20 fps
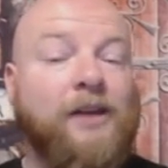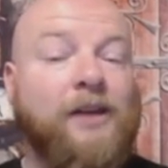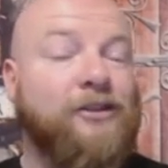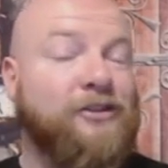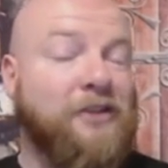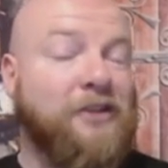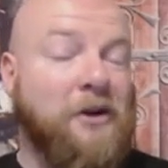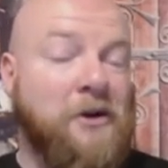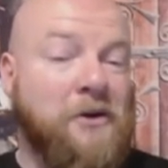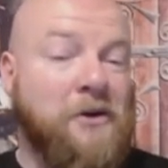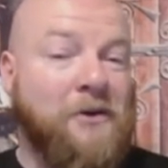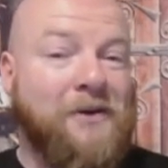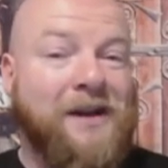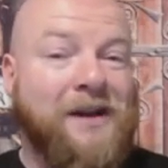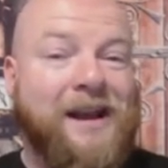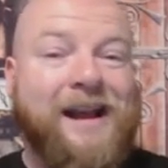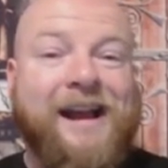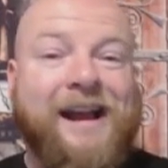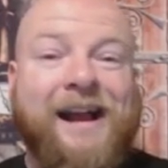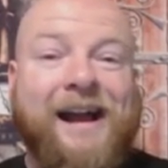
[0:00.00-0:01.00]
So,
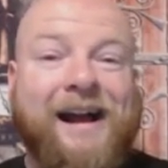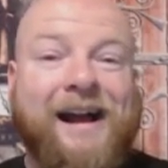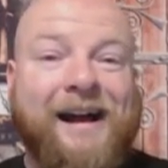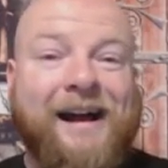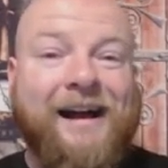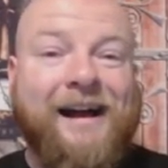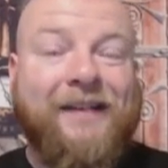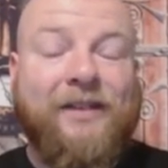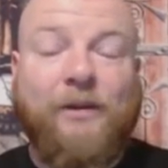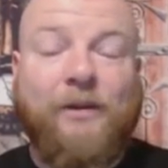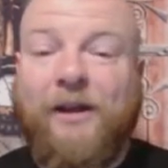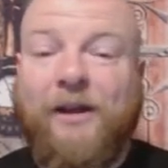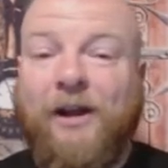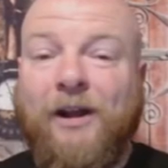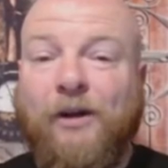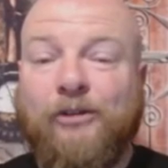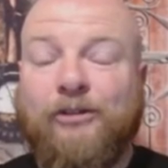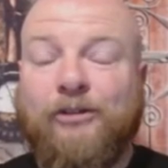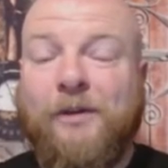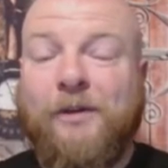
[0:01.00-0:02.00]
uh, there we
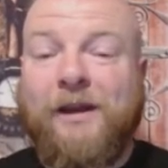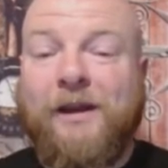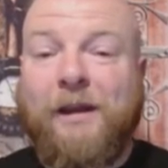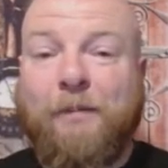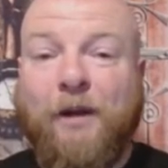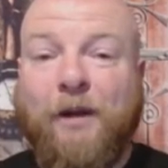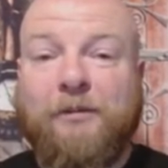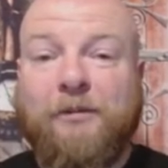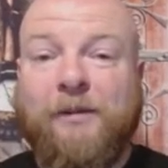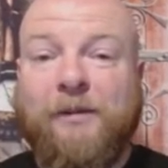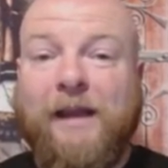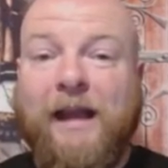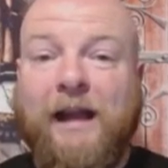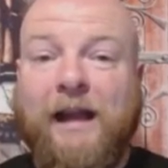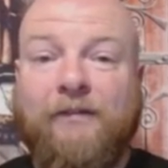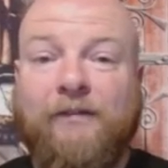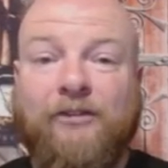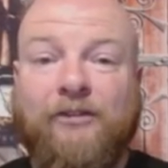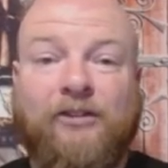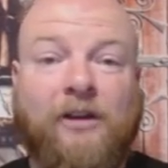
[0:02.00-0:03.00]
go. So we probably
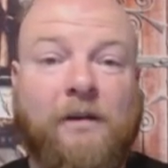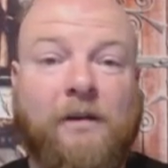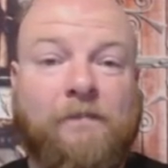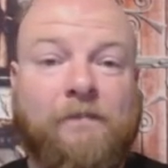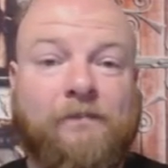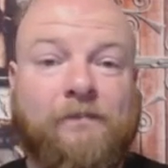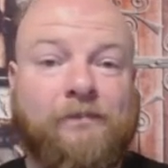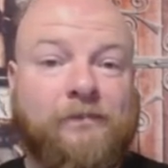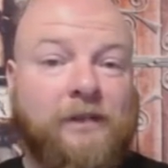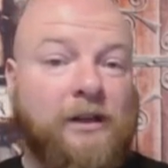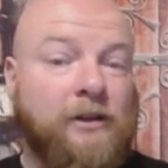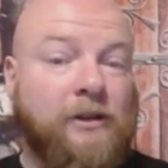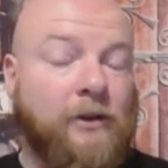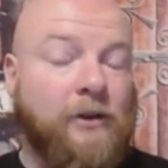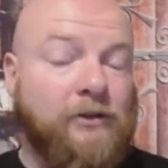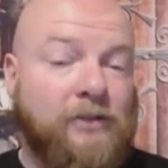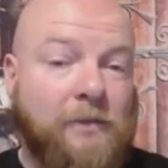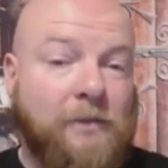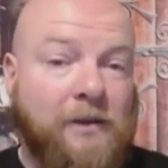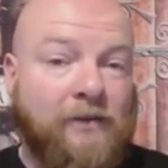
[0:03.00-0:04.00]
have some
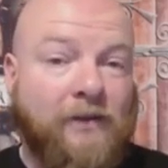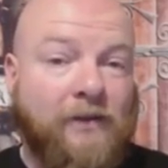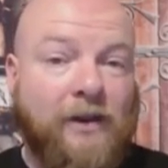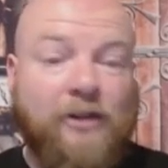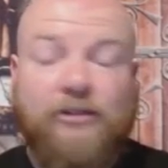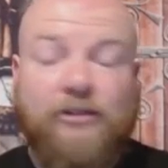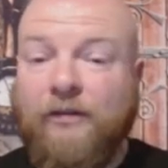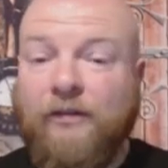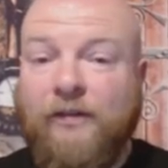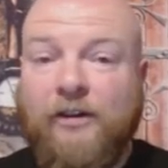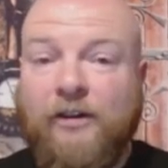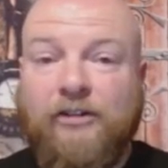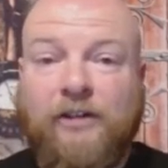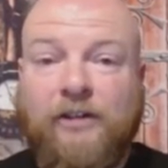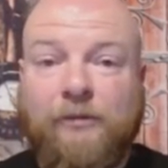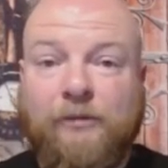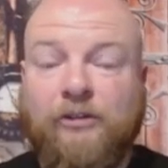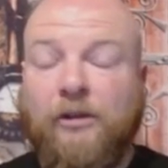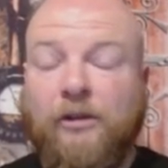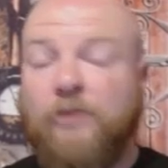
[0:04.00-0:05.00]
close to being finished or finished
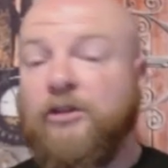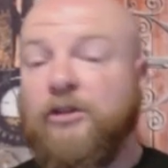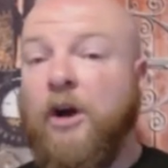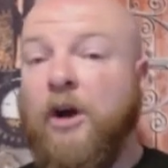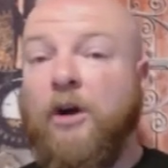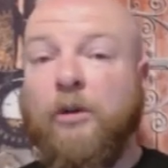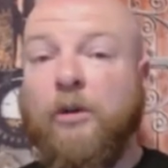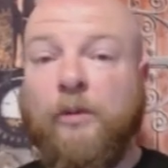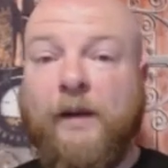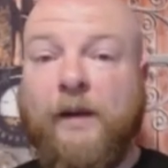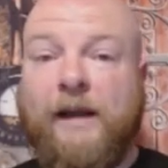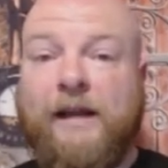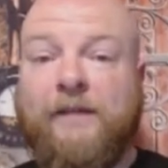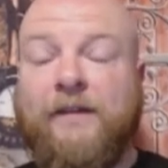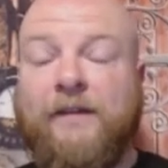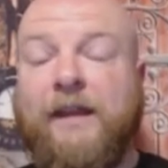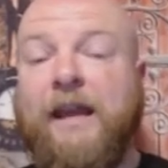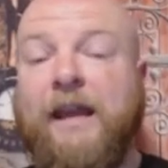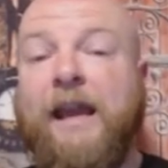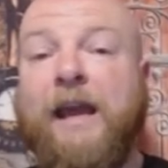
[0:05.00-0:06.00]
episodes already in
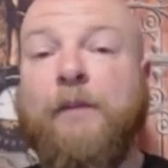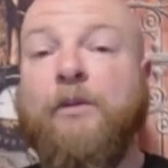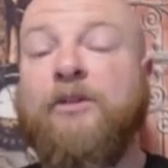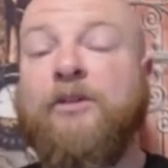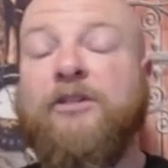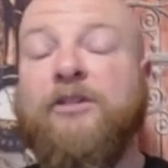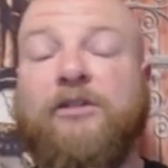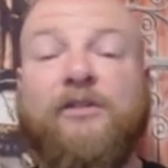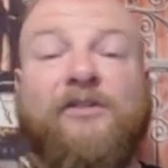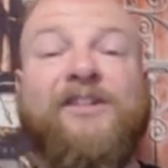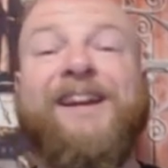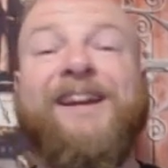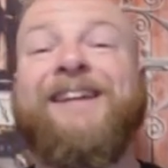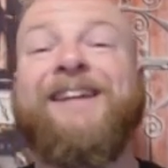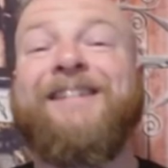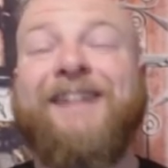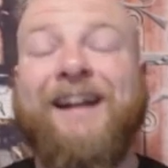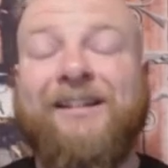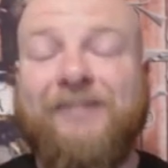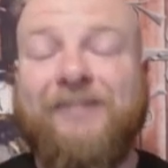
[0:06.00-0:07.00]
the can, which is
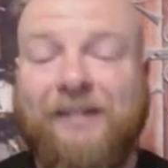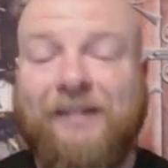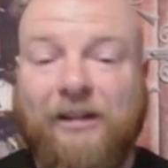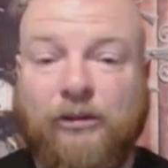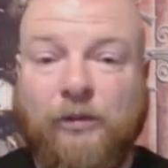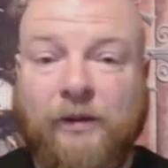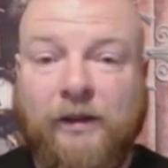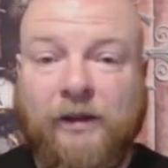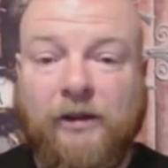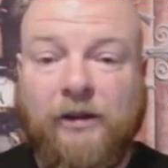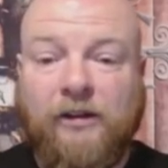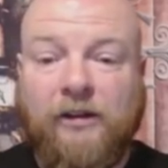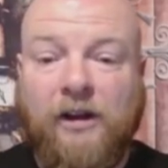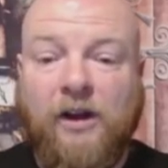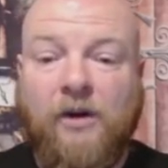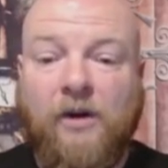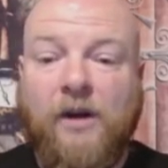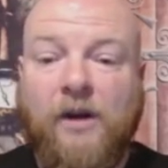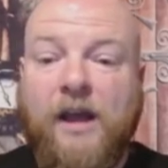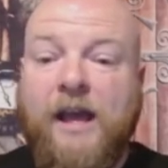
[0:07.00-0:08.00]
fantastic. That's really good to
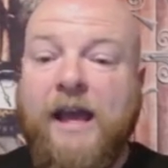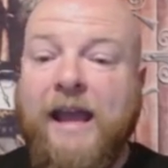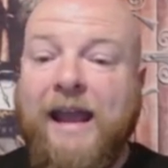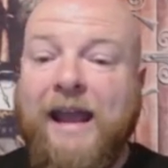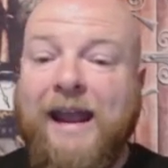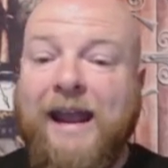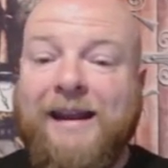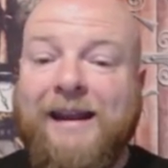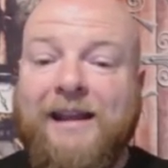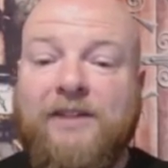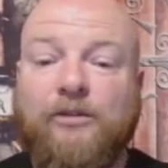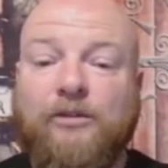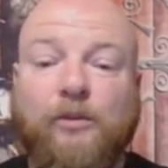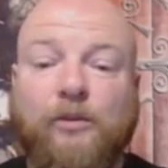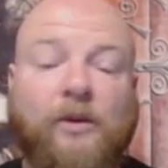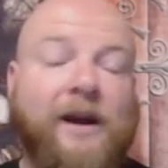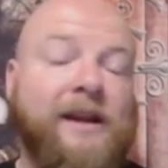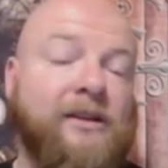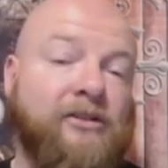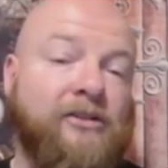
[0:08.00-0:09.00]
know. And he's
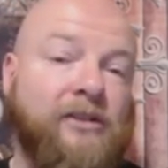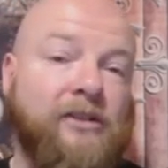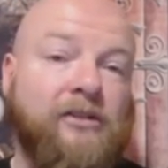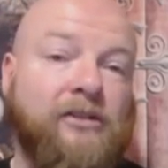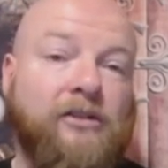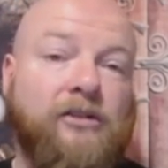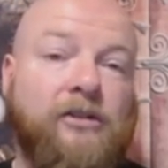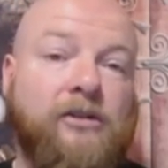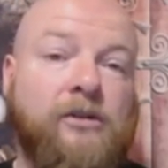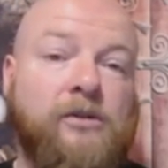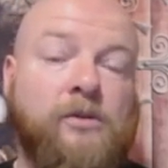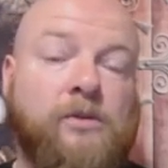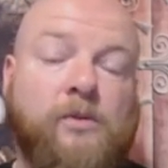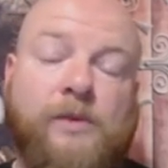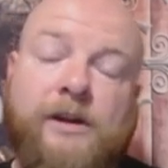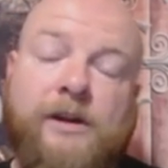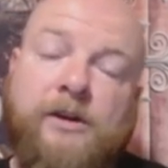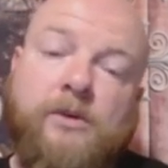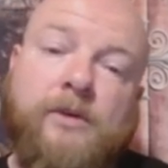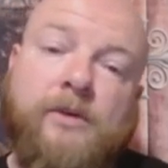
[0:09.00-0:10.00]
writing season two.
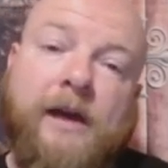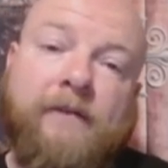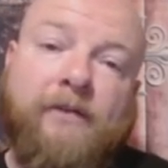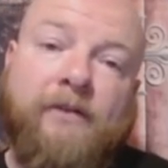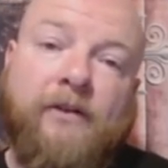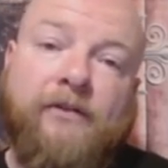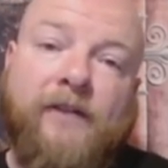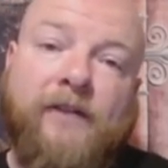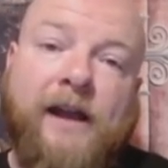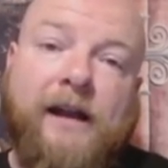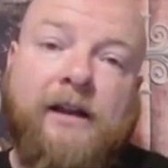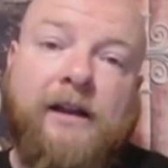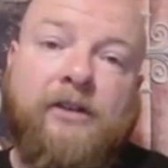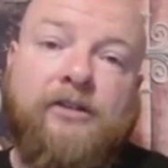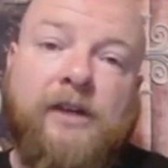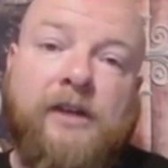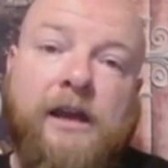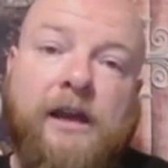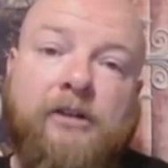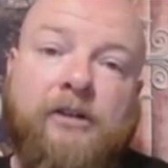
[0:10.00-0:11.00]
We knew that for a fact
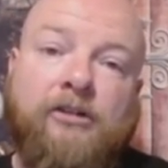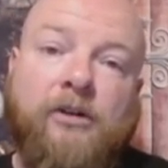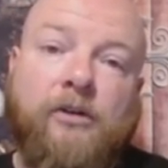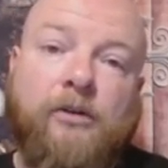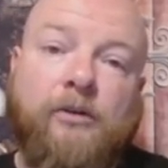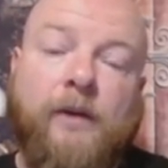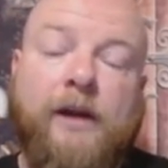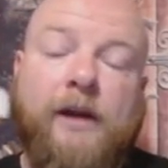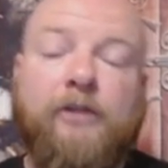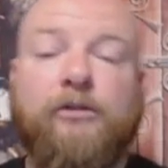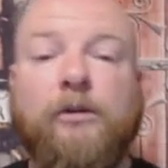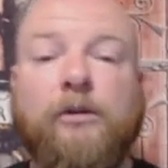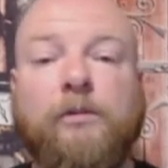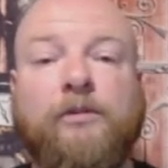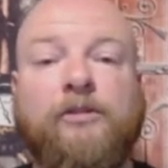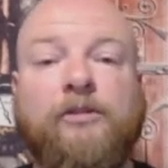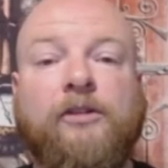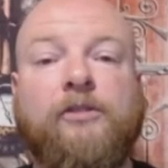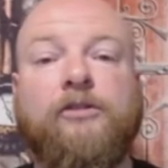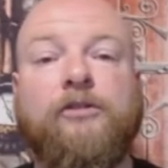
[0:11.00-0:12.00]
because they had shown the writer's room
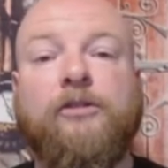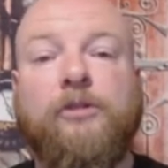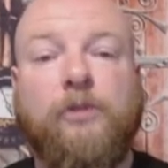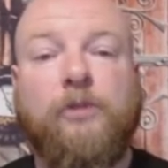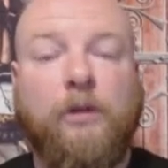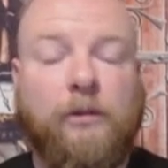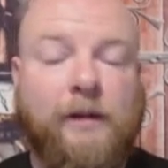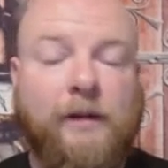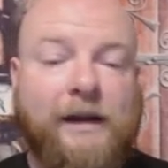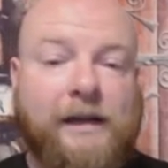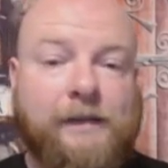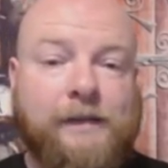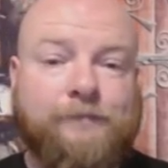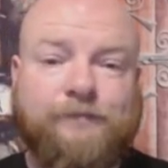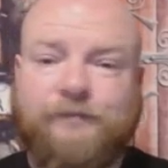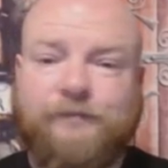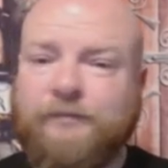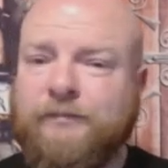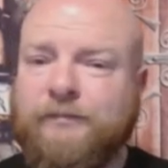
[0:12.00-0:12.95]
for season two already.